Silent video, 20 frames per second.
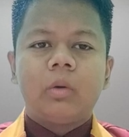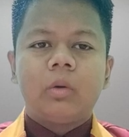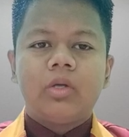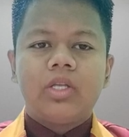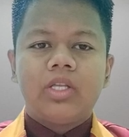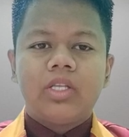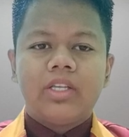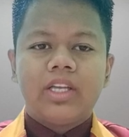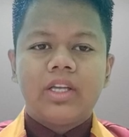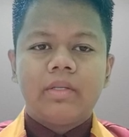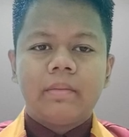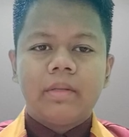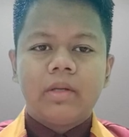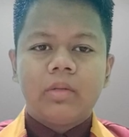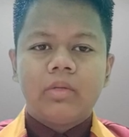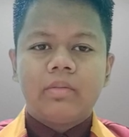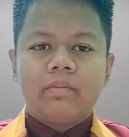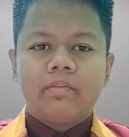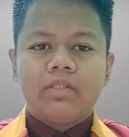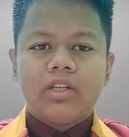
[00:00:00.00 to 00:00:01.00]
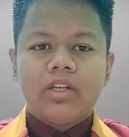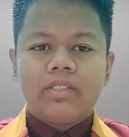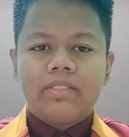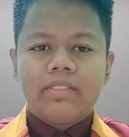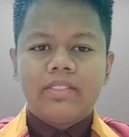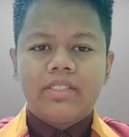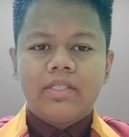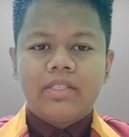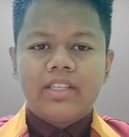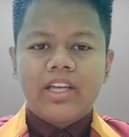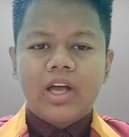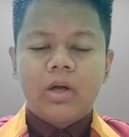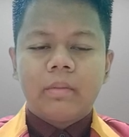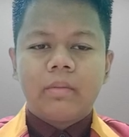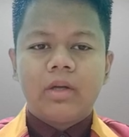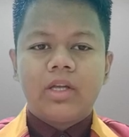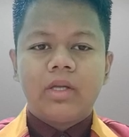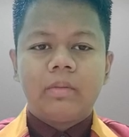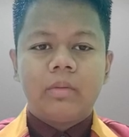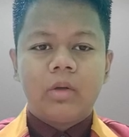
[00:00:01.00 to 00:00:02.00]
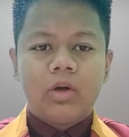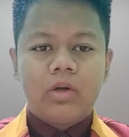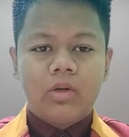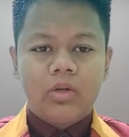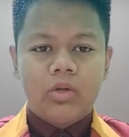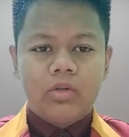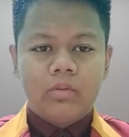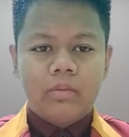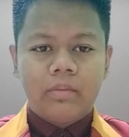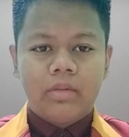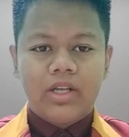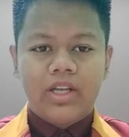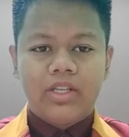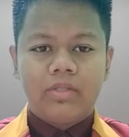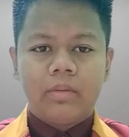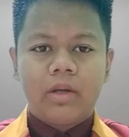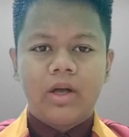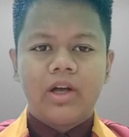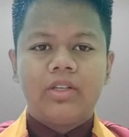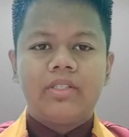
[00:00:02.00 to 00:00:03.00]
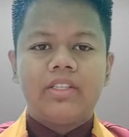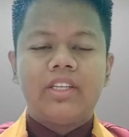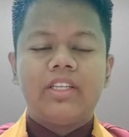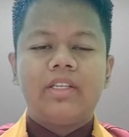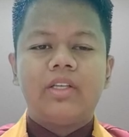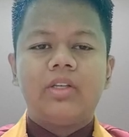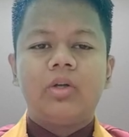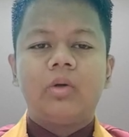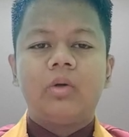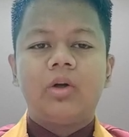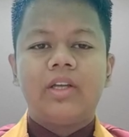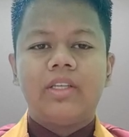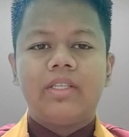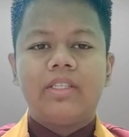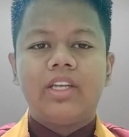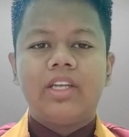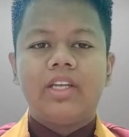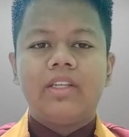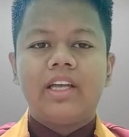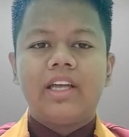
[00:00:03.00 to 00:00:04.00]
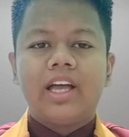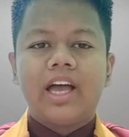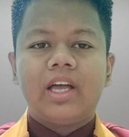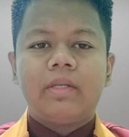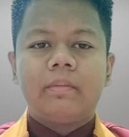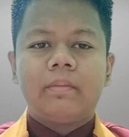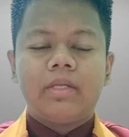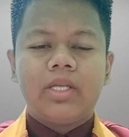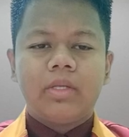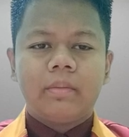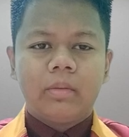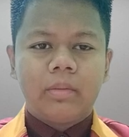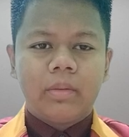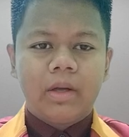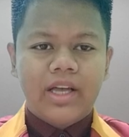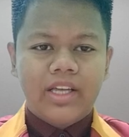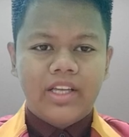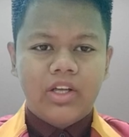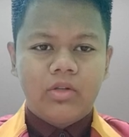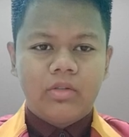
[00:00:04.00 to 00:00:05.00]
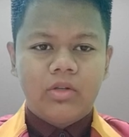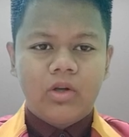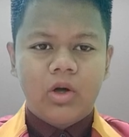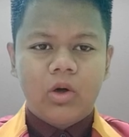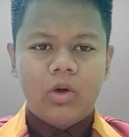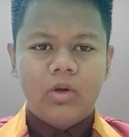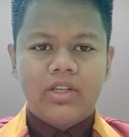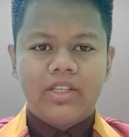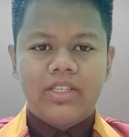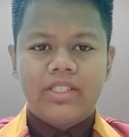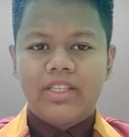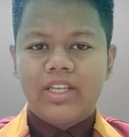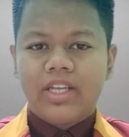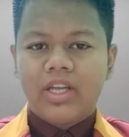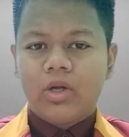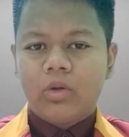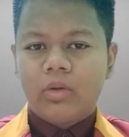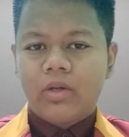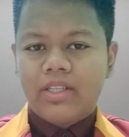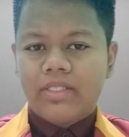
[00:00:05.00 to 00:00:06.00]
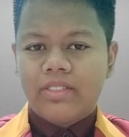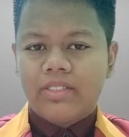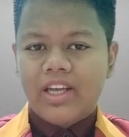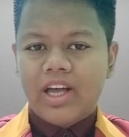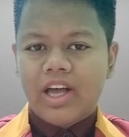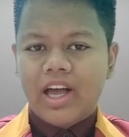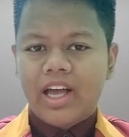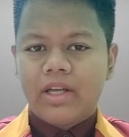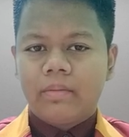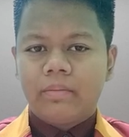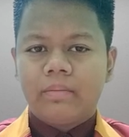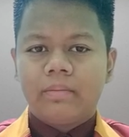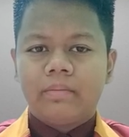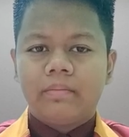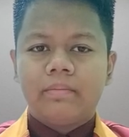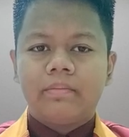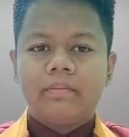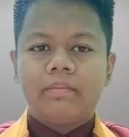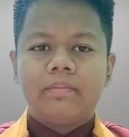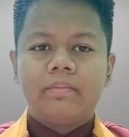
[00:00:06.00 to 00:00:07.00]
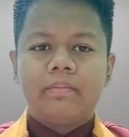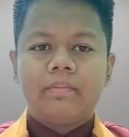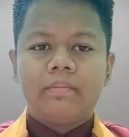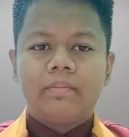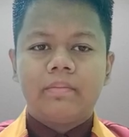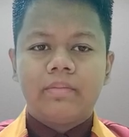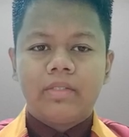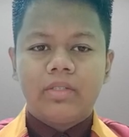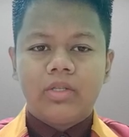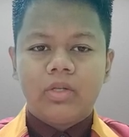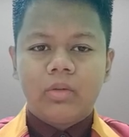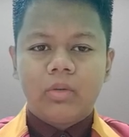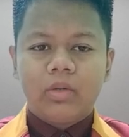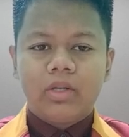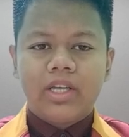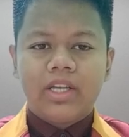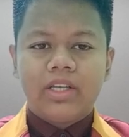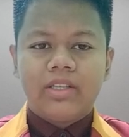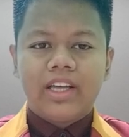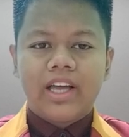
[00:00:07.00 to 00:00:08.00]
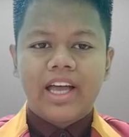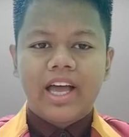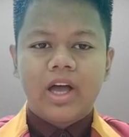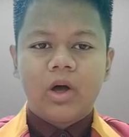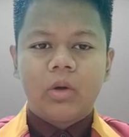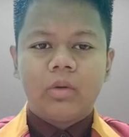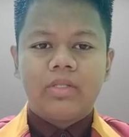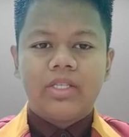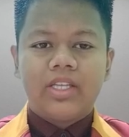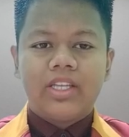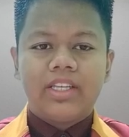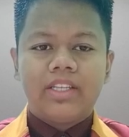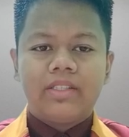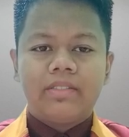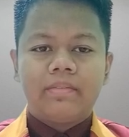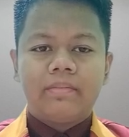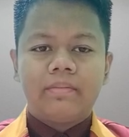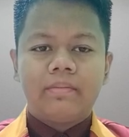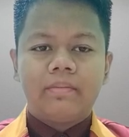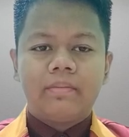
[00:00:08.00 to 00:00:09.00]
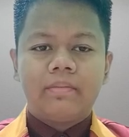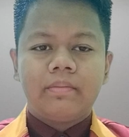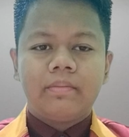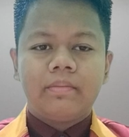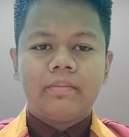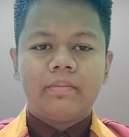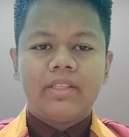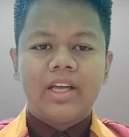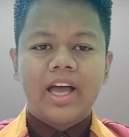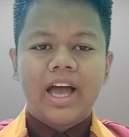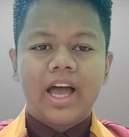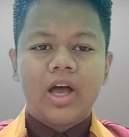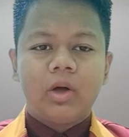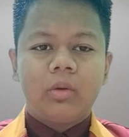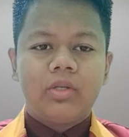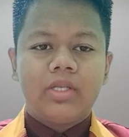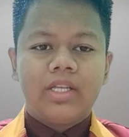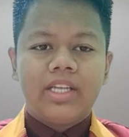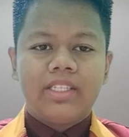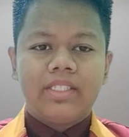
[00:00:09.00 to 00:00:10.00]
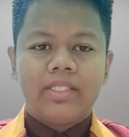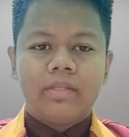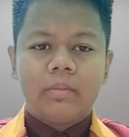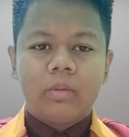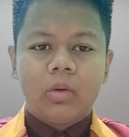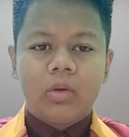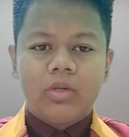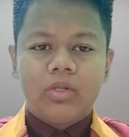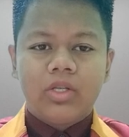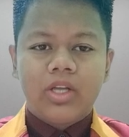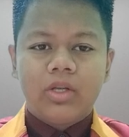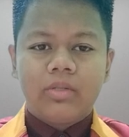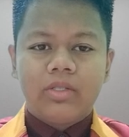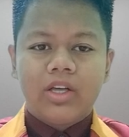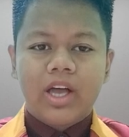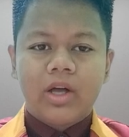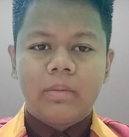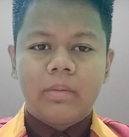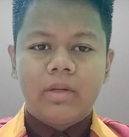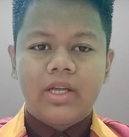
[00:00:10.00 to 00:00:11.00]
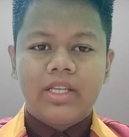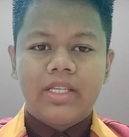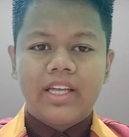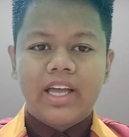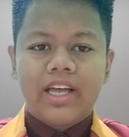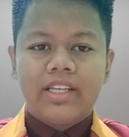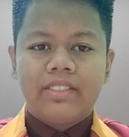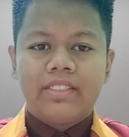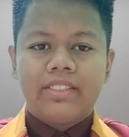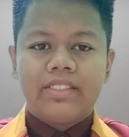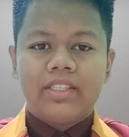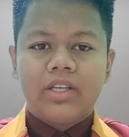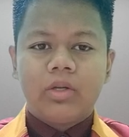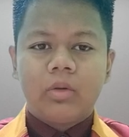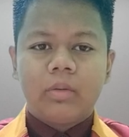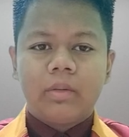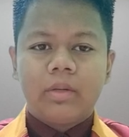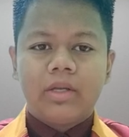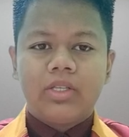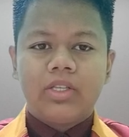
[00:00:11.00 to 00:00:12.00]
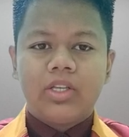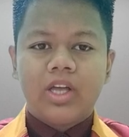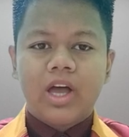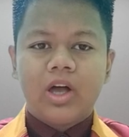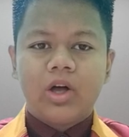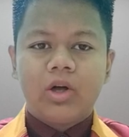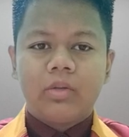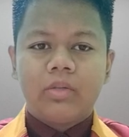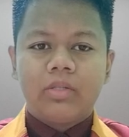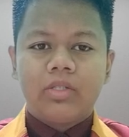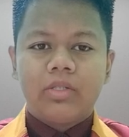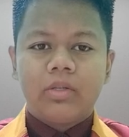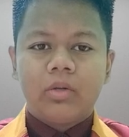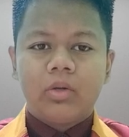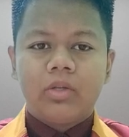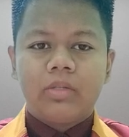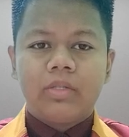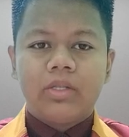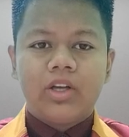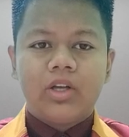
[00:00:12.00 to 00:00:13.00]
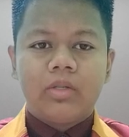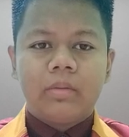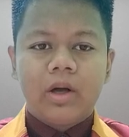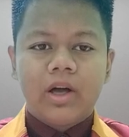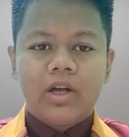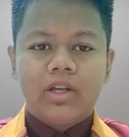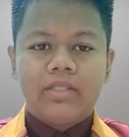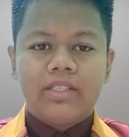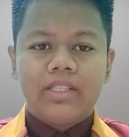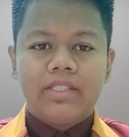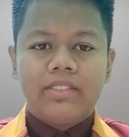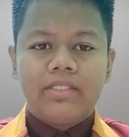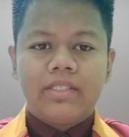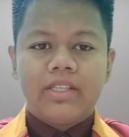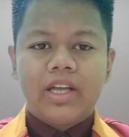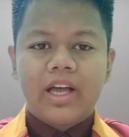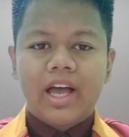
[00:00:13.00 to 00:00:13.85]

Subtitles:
which is the amount of funds that the company borrows from another party, creditor, and must be paid off according to the agreed time. 3. Equity. Equity is the portion of a company's assets owned by shareholders or third parties,